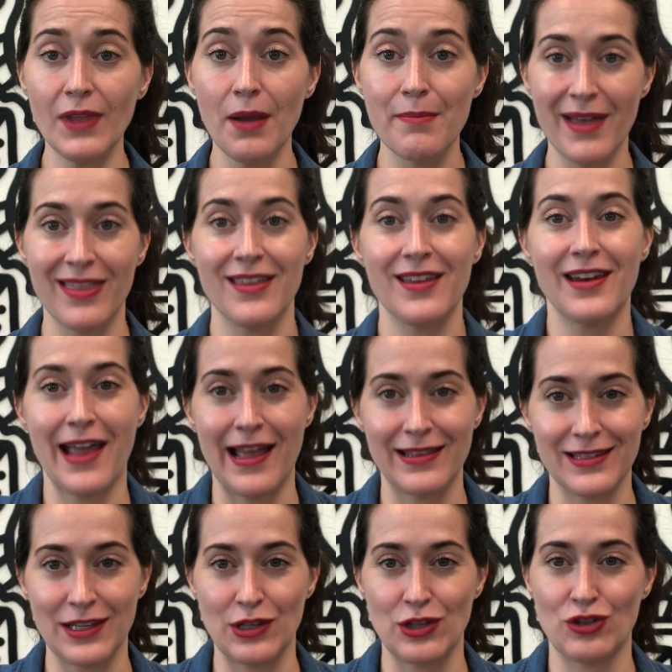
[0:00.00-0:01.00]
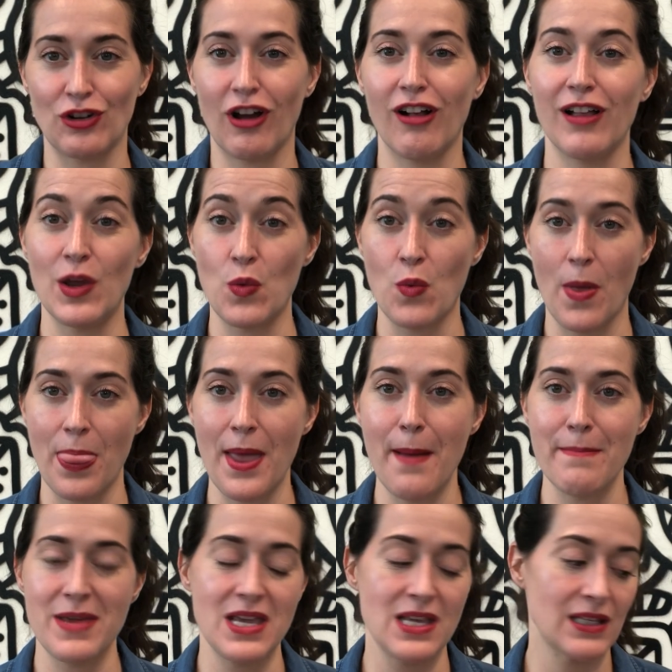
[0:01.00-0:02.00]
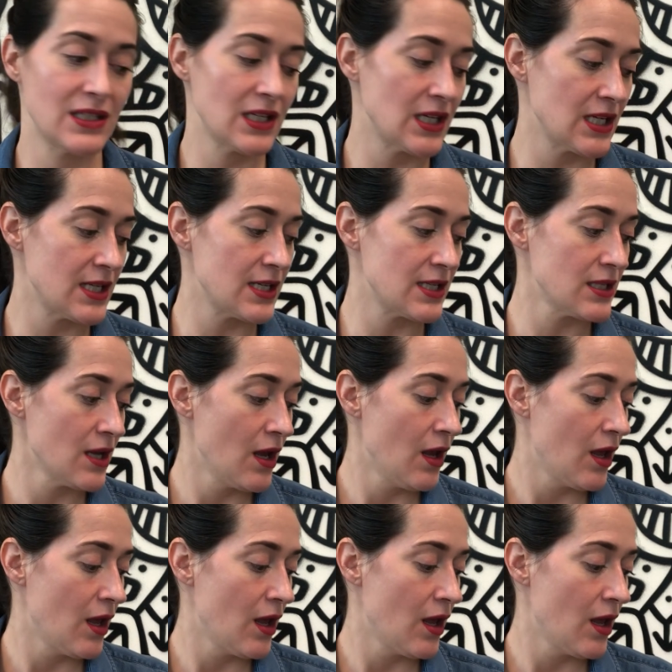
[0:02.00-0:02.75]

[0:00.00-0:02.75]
method ancestral, and what that means is